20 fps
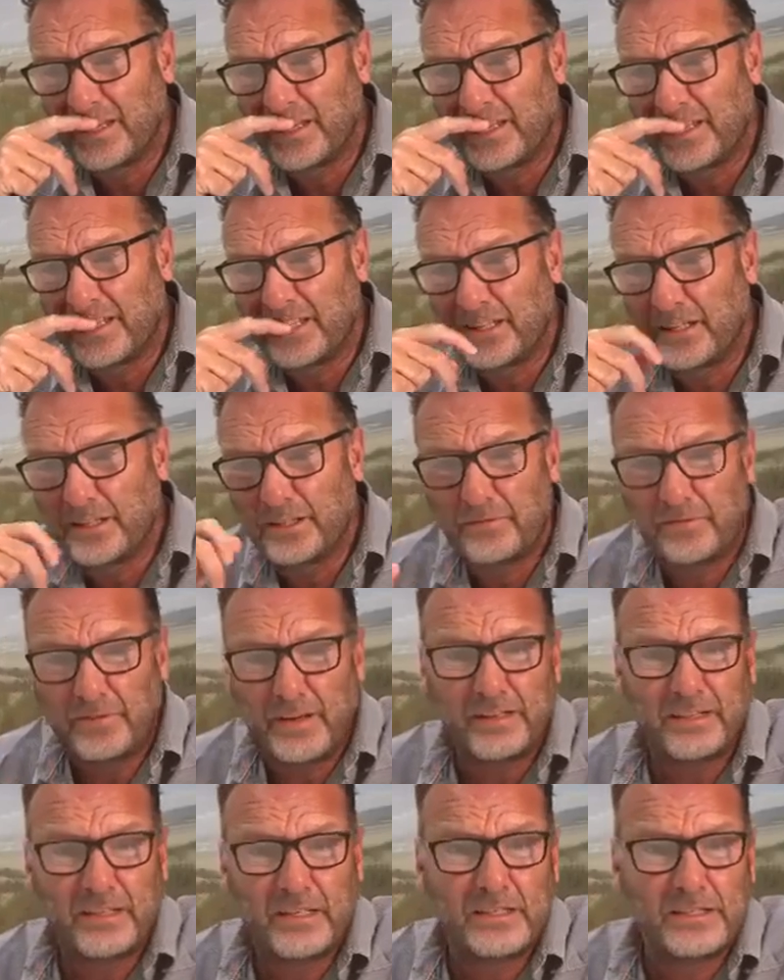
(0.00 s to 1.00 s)
The
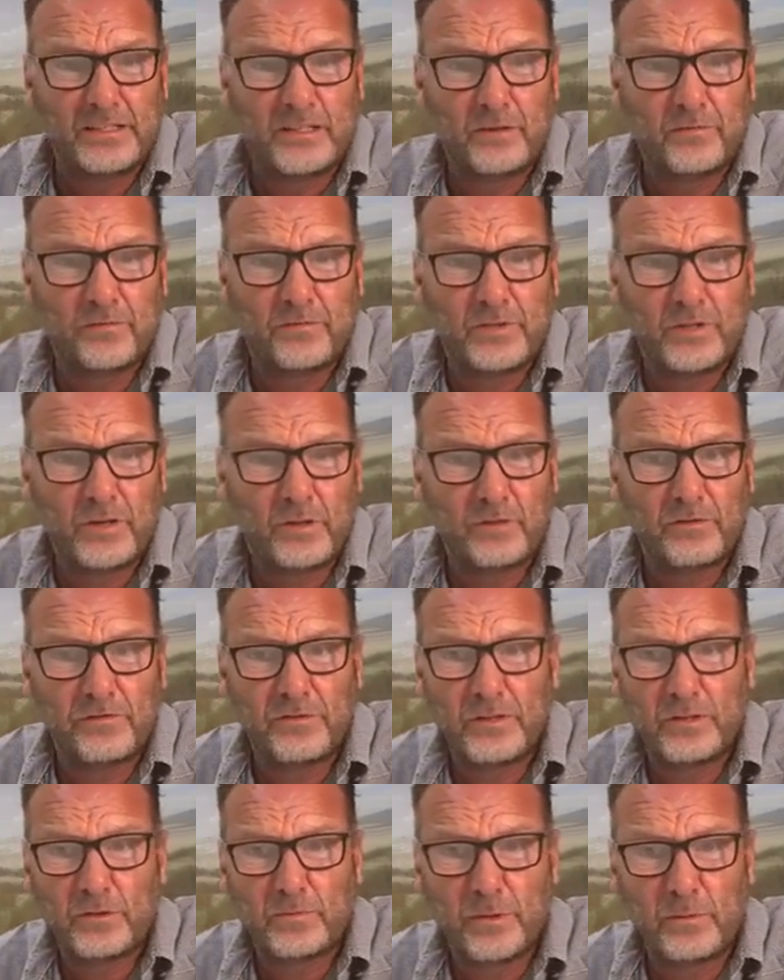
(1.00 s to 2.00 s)
fact is that
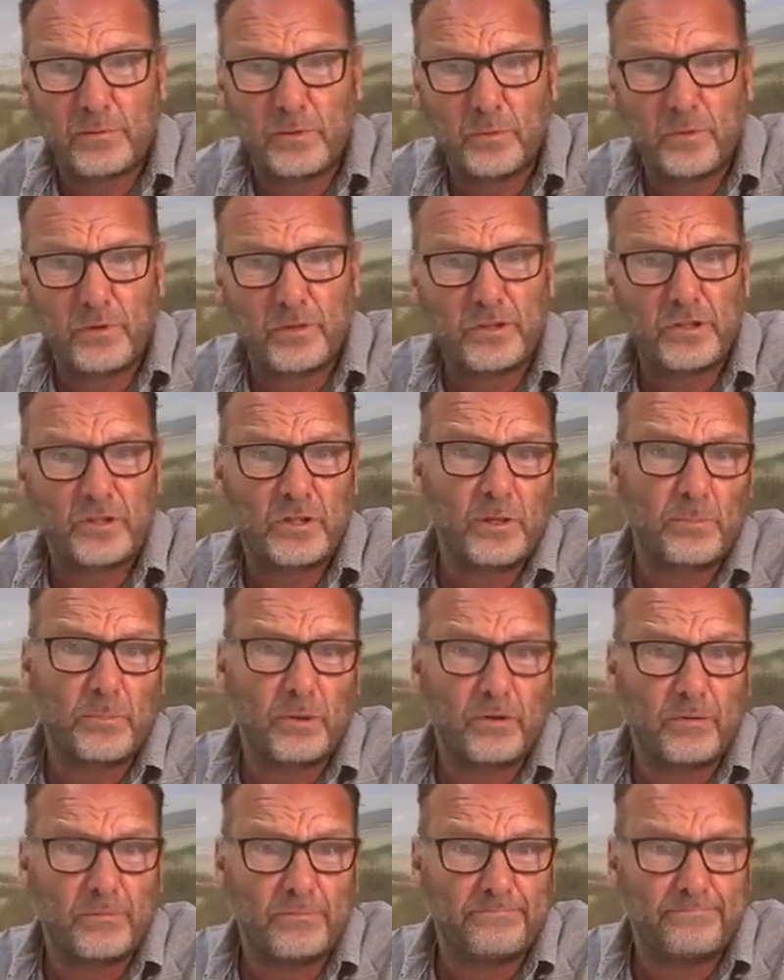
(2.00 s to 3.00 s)
photography is probably one of the
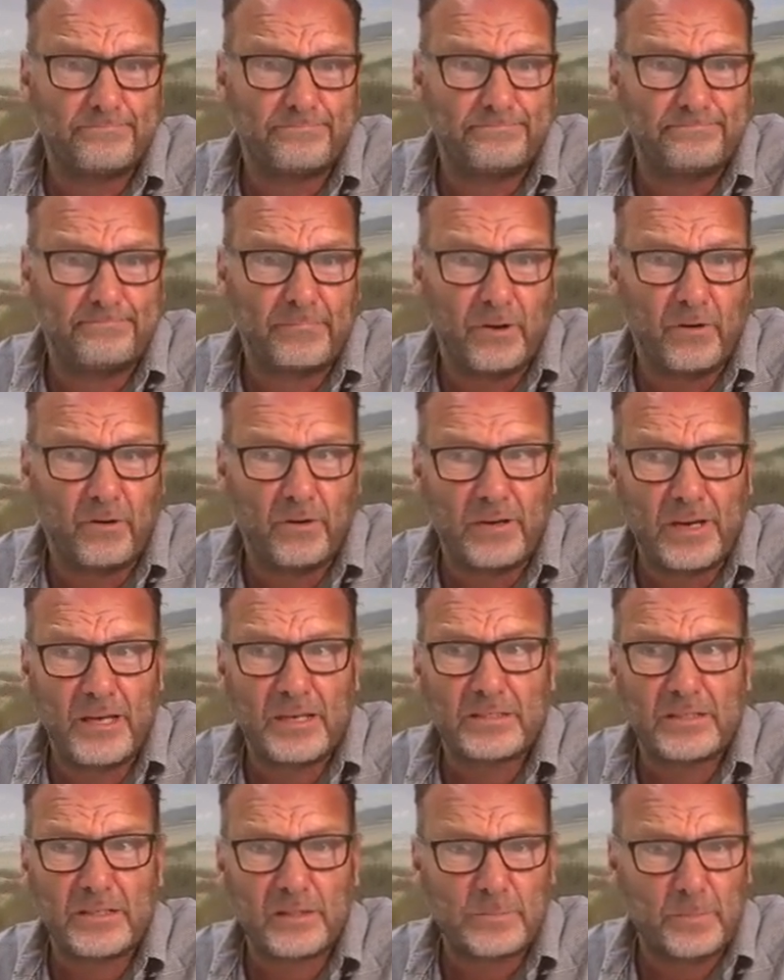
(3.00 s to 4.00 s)
cheaper or
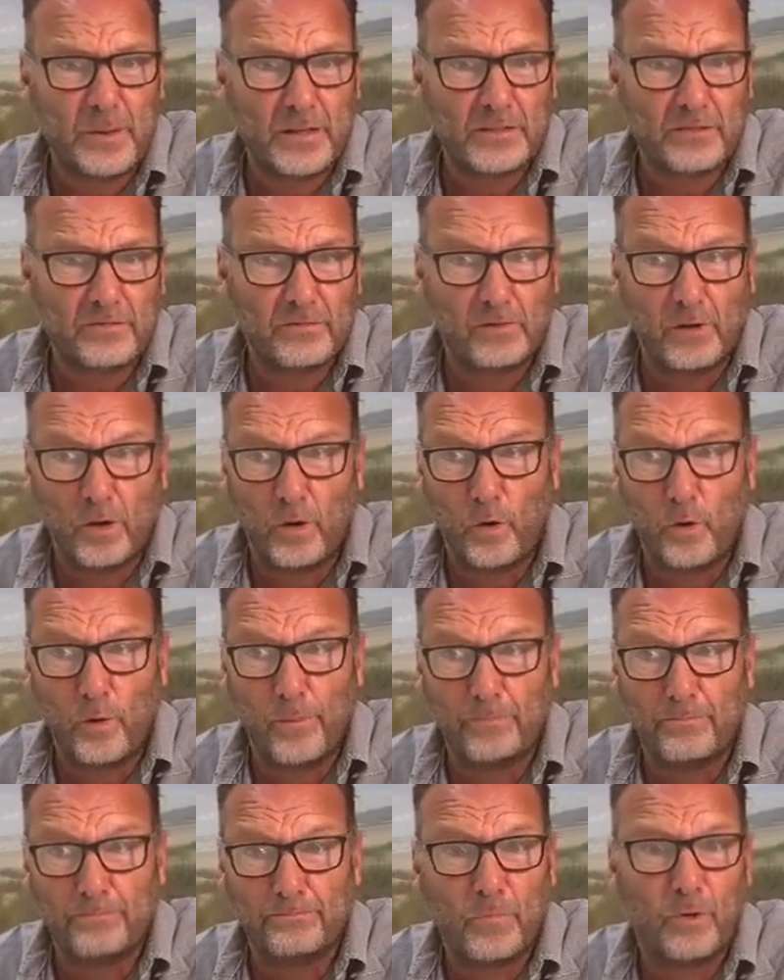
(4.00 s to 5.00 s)
less expensive or
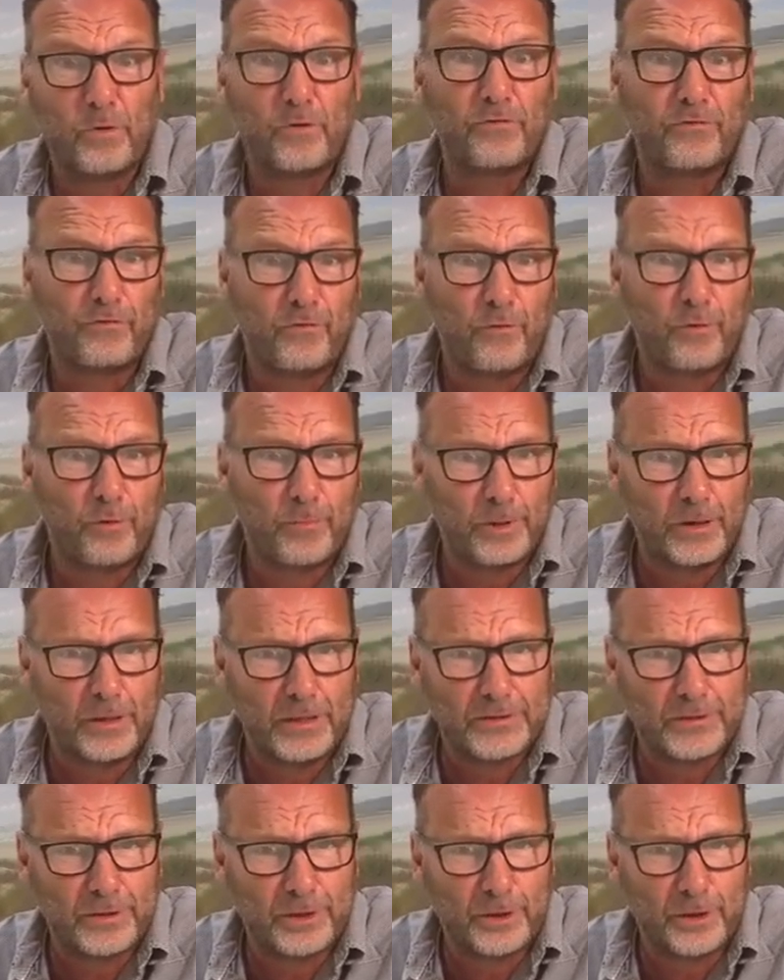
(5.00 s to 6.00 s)
more affordable,
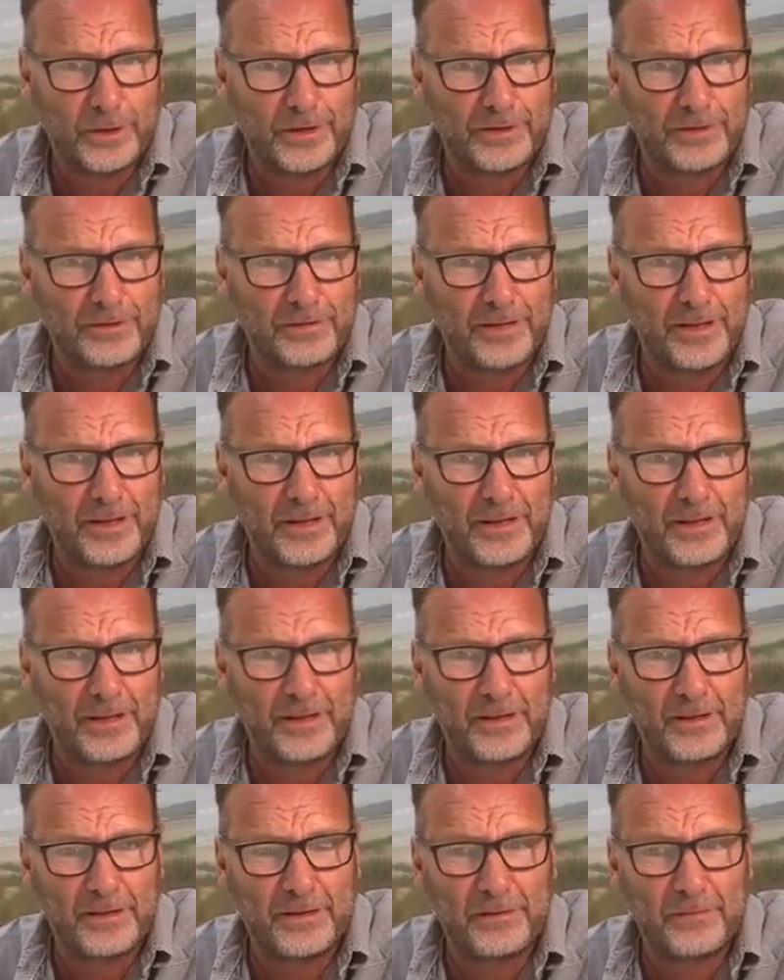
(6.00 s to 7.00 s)
let's call it,
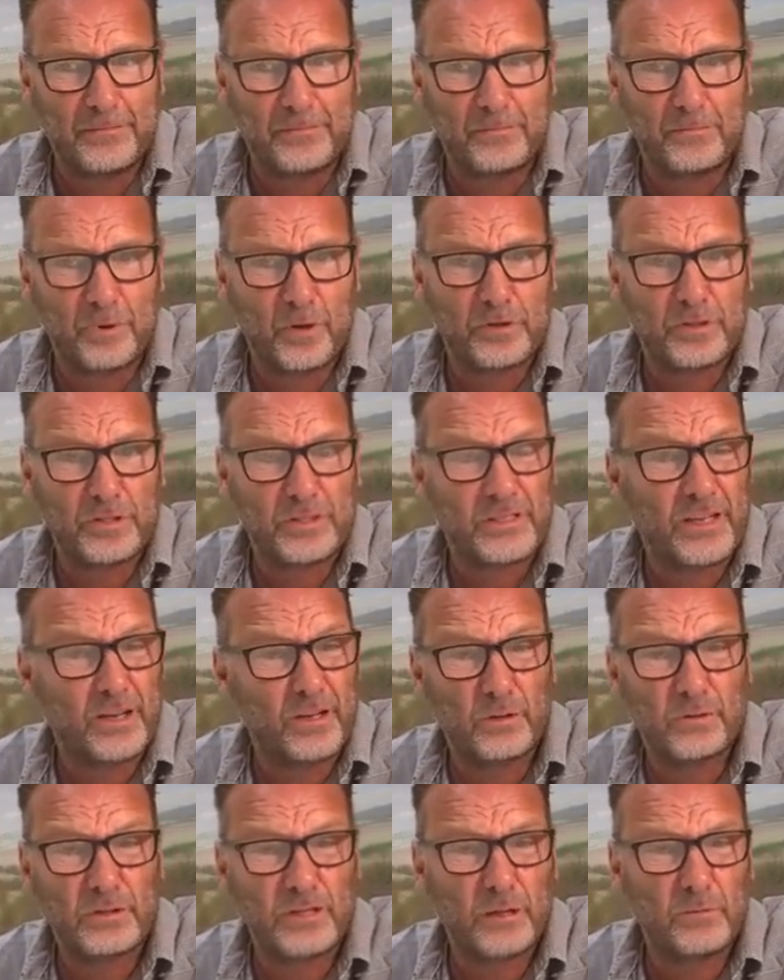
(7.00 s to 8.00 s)
purchase that a
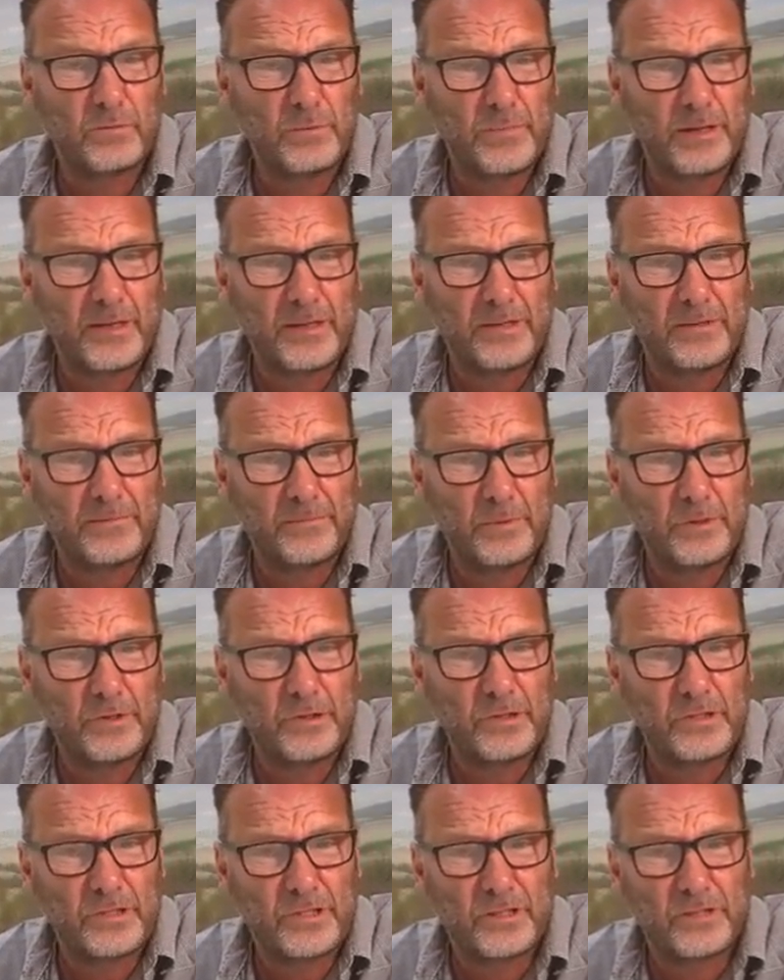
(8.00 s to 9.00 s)
hotel will make, when you
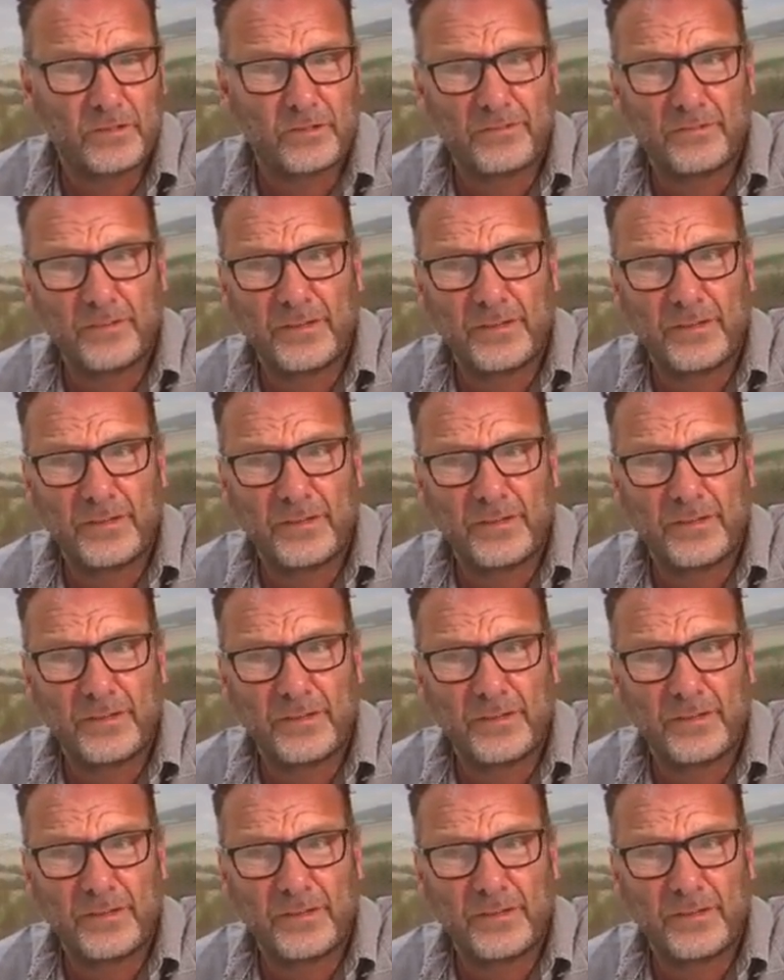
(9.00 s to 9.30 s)
consider